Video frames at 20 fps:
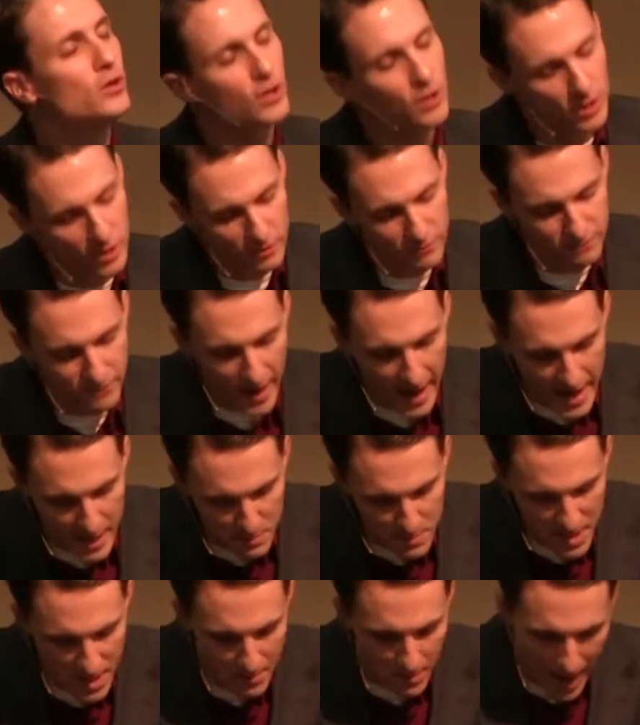if you could
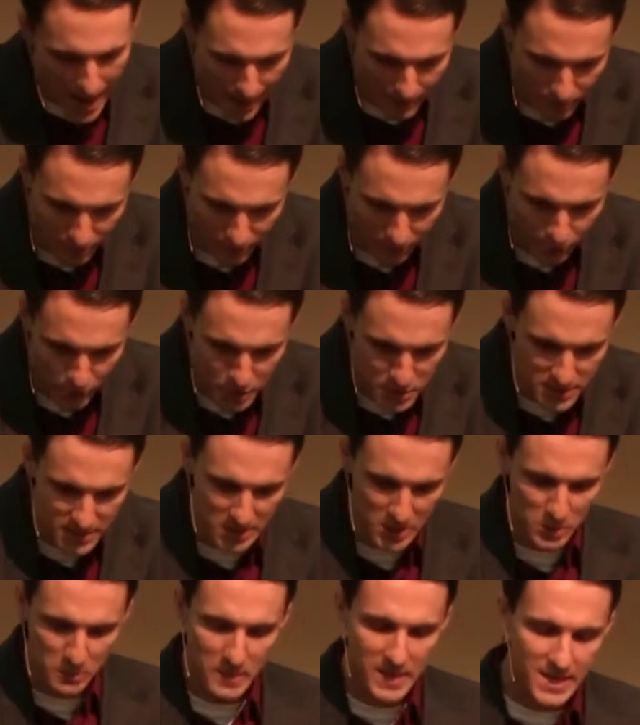find me a Bible
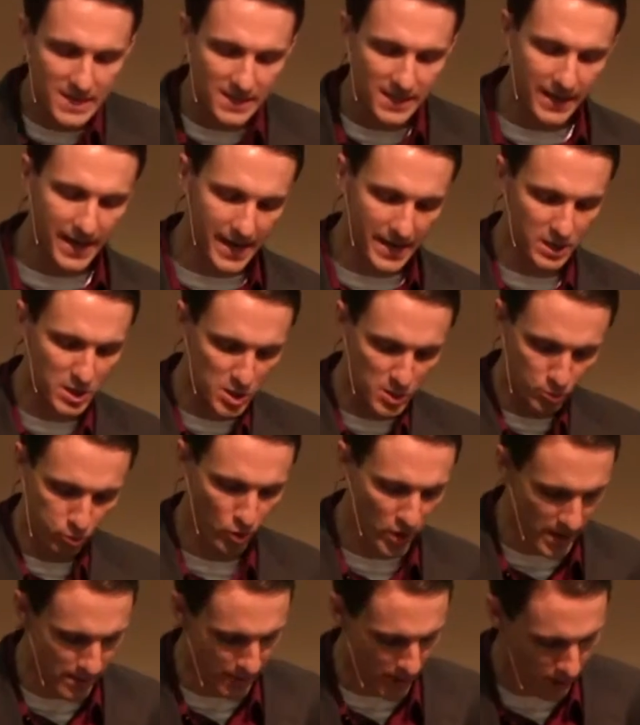verse that speaks
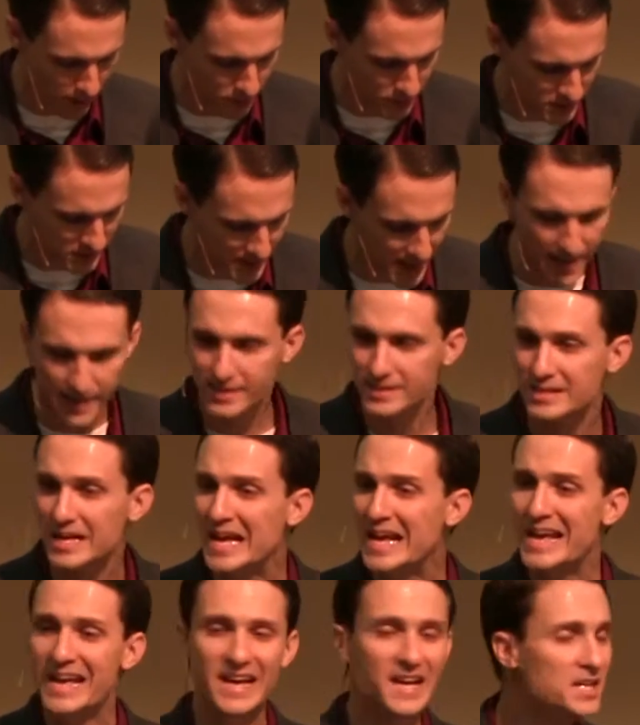against premarital
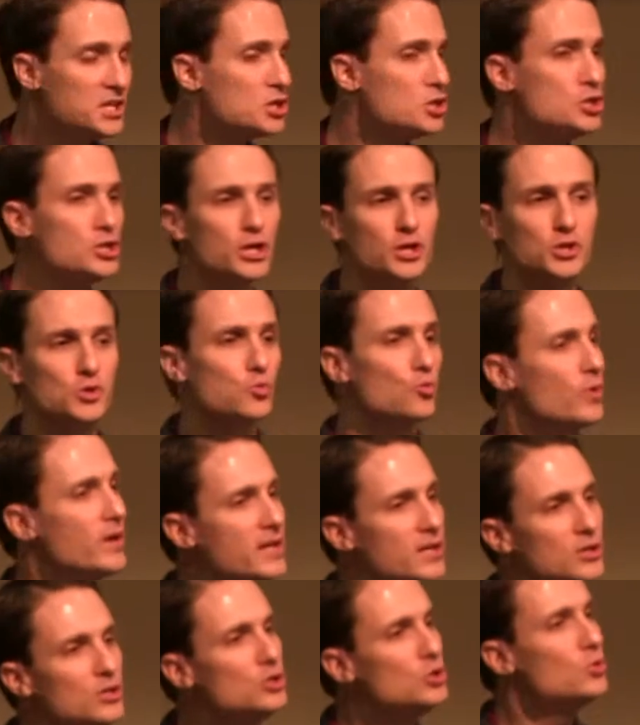sex, it's just
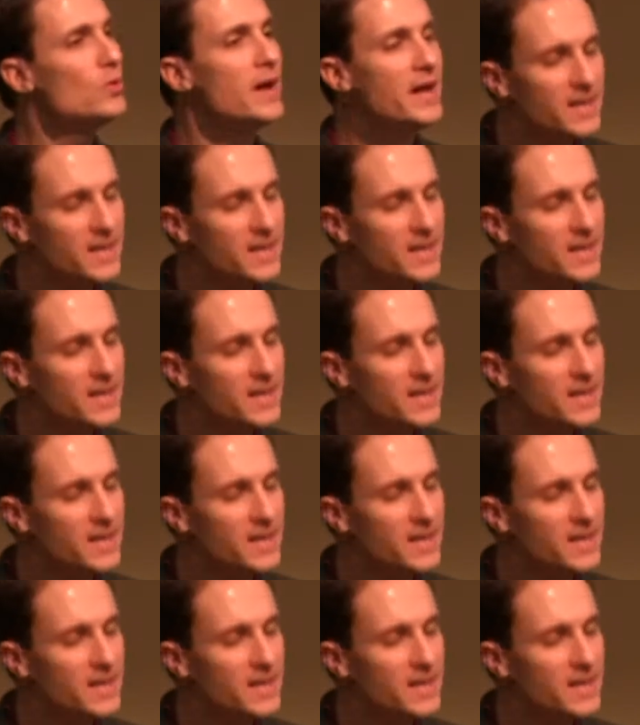written